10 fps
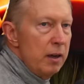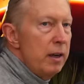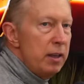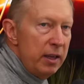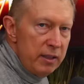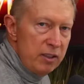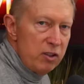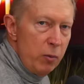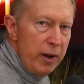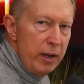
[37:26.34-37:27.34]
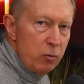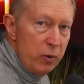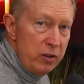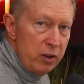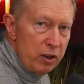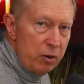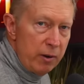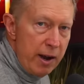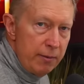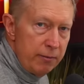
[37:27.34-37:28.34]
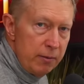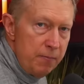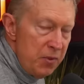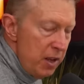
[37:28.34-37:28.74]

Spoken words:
at least that's the way it reads on the graph.